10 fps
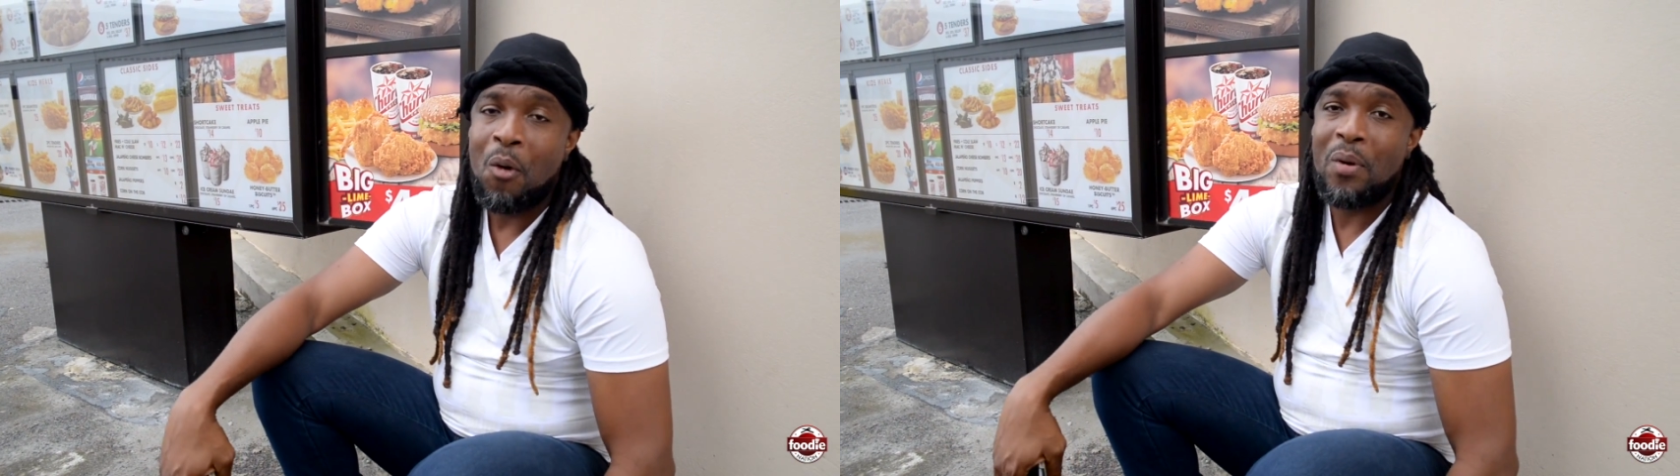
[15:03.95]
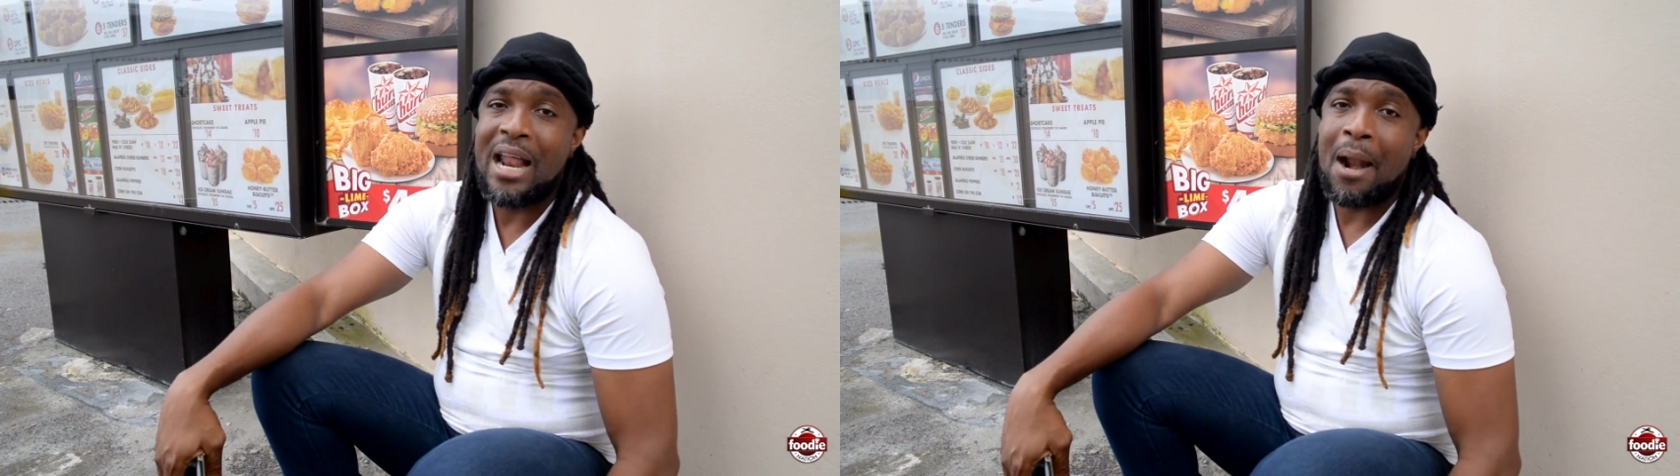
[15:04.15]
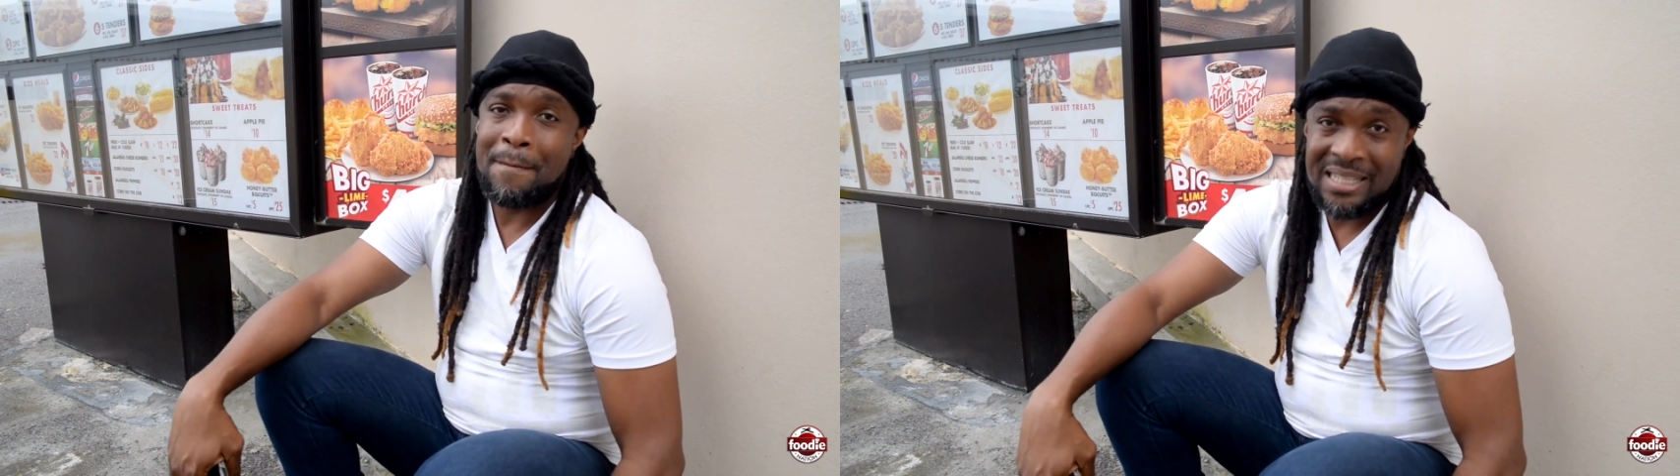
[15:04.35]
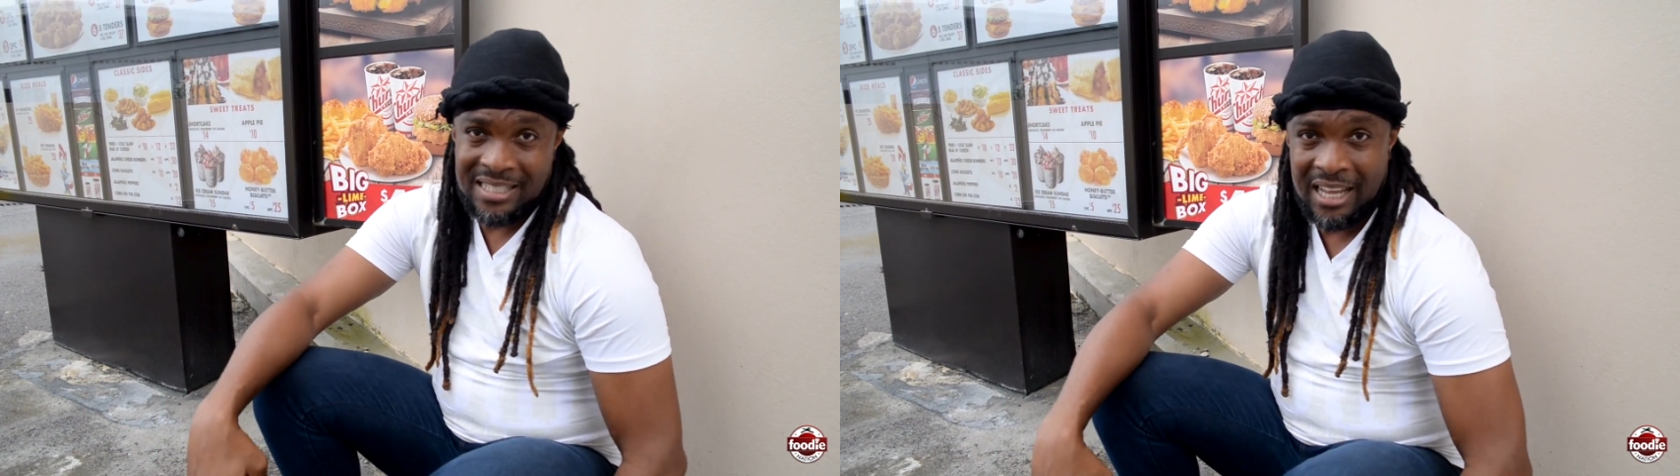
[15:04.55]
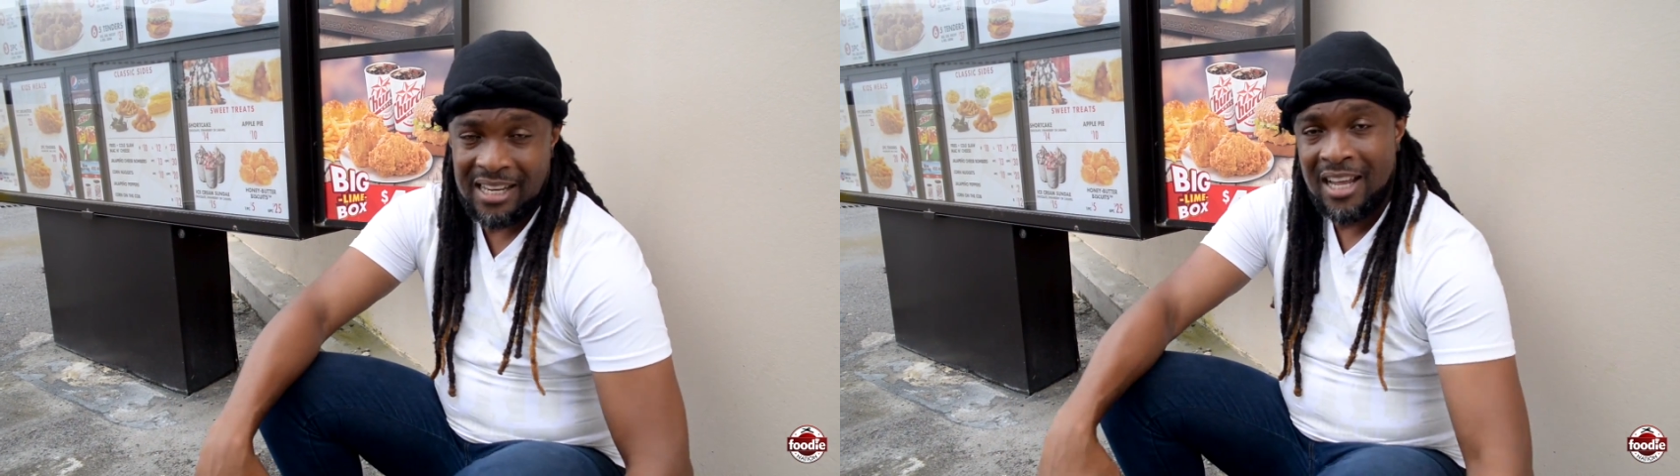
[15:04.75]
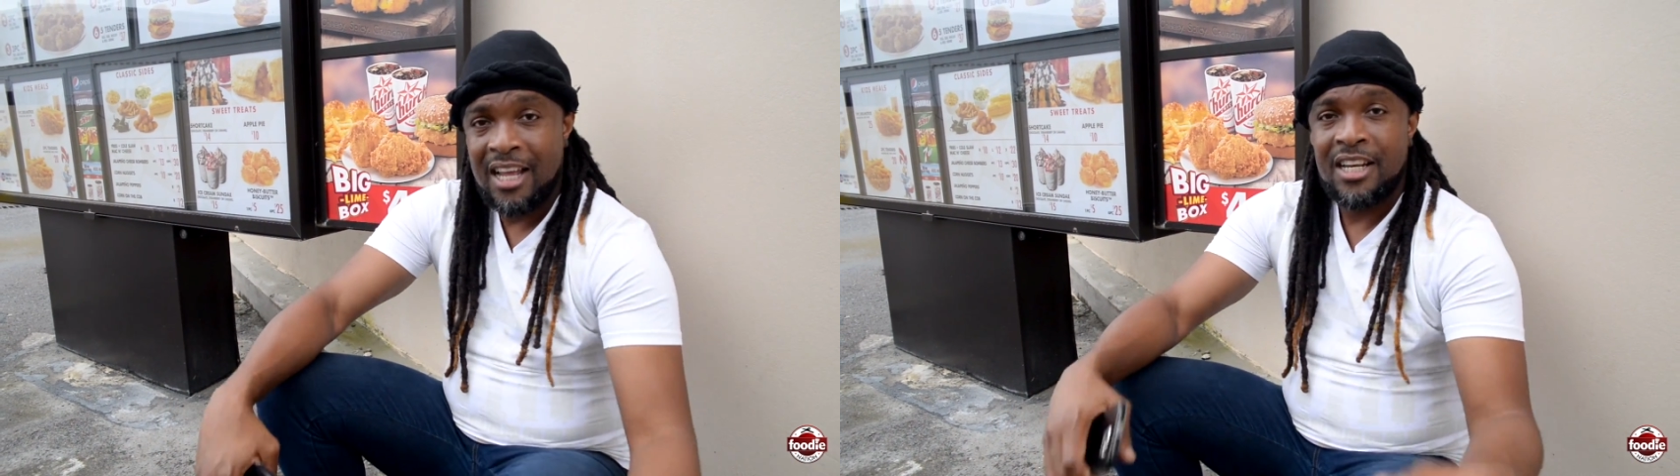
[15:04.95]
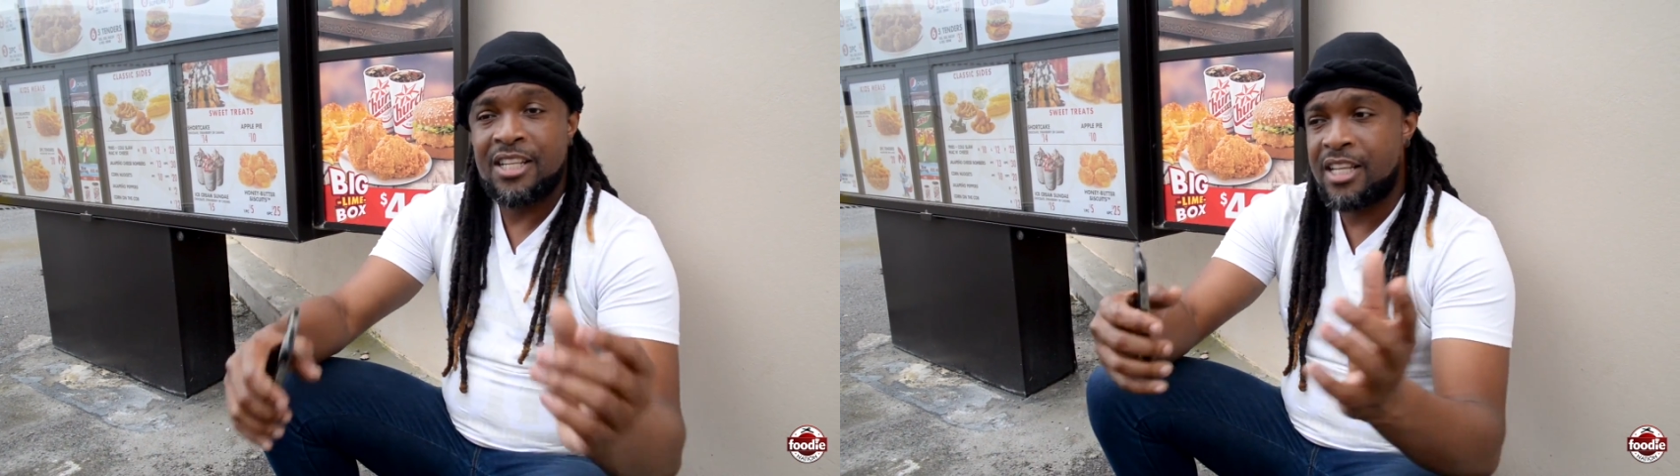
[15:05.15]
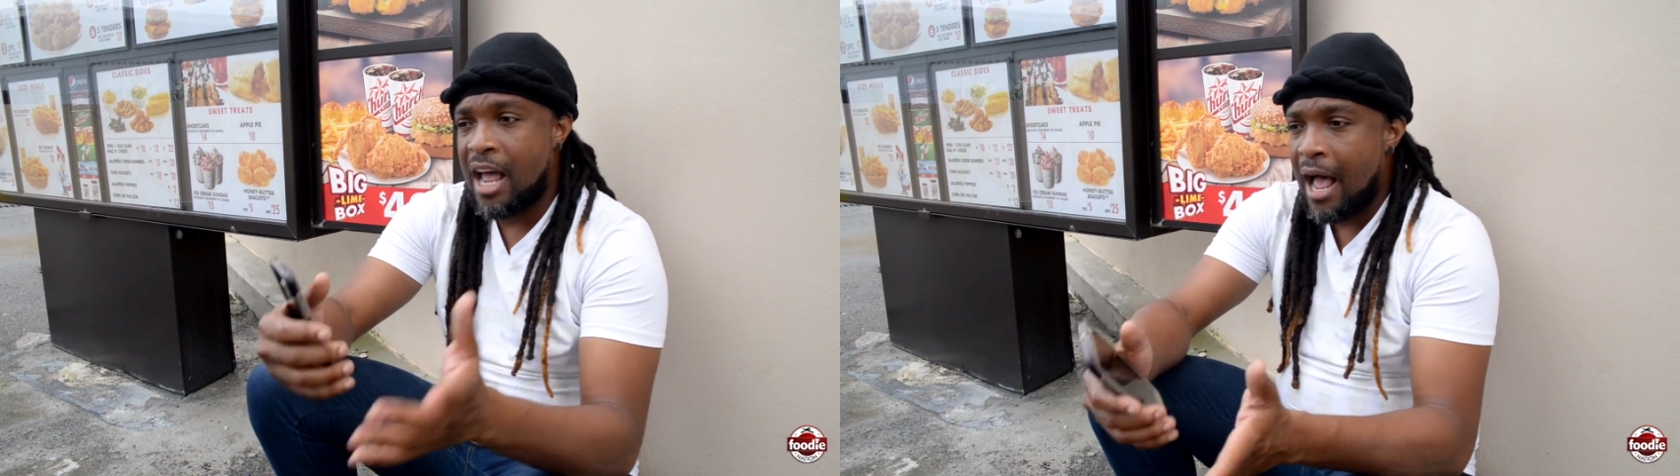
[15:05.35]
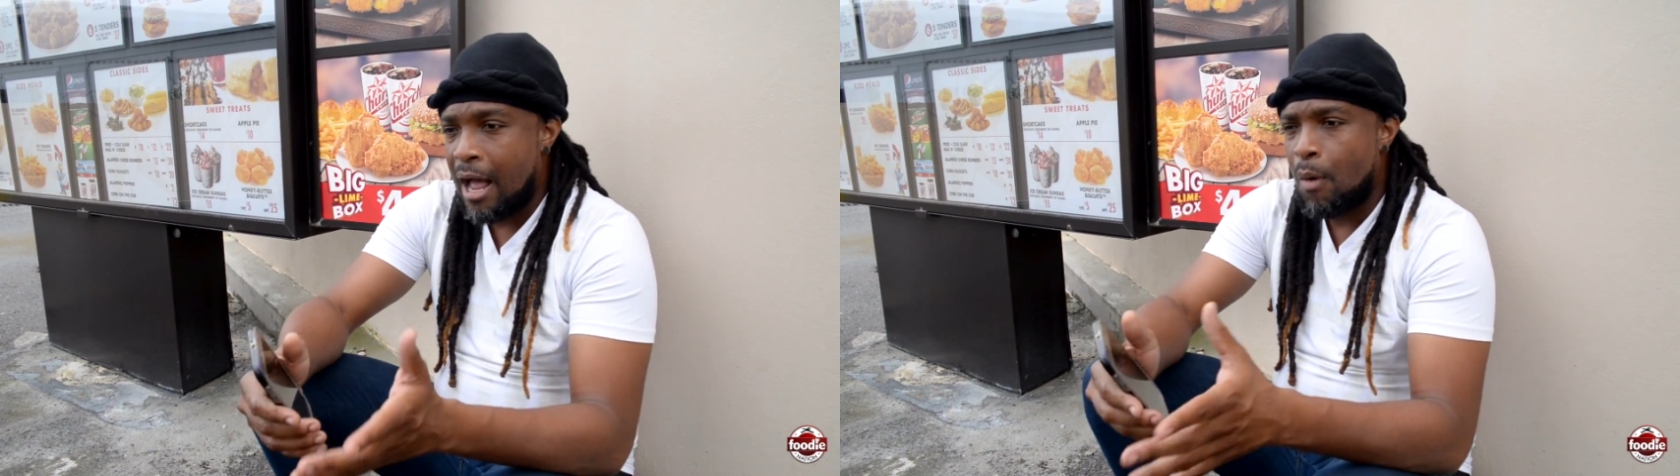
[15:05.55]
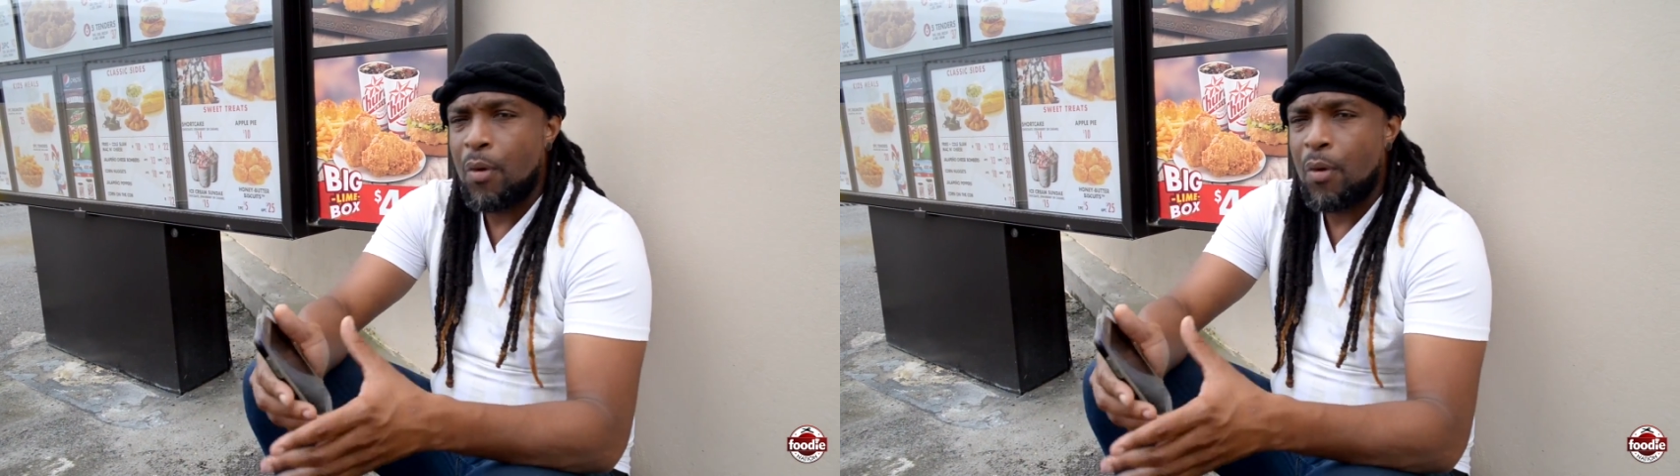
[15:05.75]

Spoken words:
with that biscuit. I